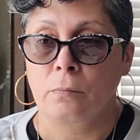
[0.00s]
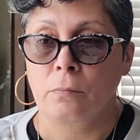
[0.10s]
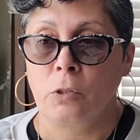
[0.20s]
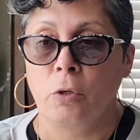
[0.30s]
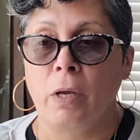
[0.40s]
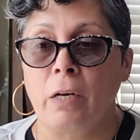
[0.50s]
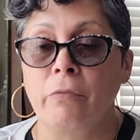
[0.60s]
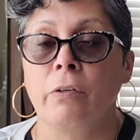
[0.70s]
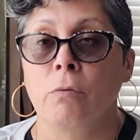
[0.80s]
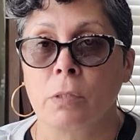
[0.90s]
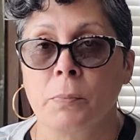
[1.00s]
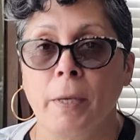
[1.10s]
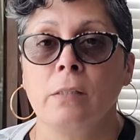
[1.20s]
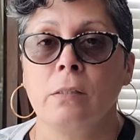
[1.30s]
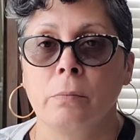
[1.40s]
you kind of feel
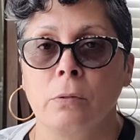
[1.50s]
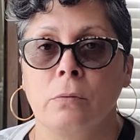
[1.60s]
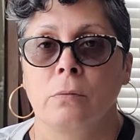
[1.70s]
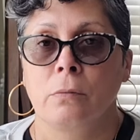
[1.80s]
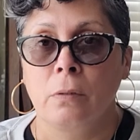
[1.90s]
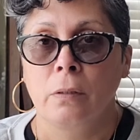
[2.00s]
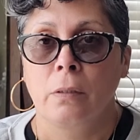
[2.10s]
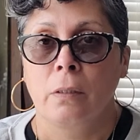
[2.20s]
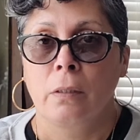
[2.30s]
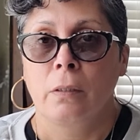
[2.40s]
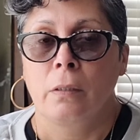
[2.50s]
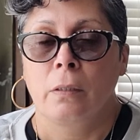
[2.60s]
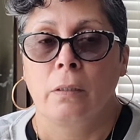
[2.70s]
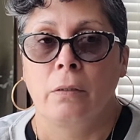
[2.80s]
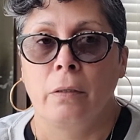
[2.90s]
responsible,
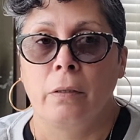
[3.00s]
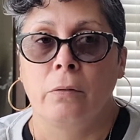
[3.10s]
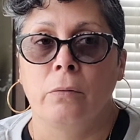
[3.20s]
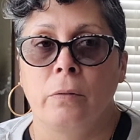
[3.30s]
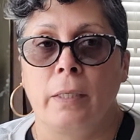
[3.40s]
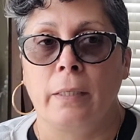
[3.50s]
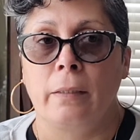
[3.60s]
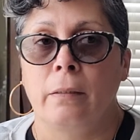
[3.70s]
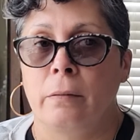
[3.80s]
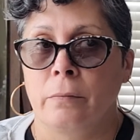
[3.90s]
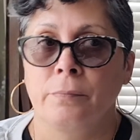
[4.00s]
and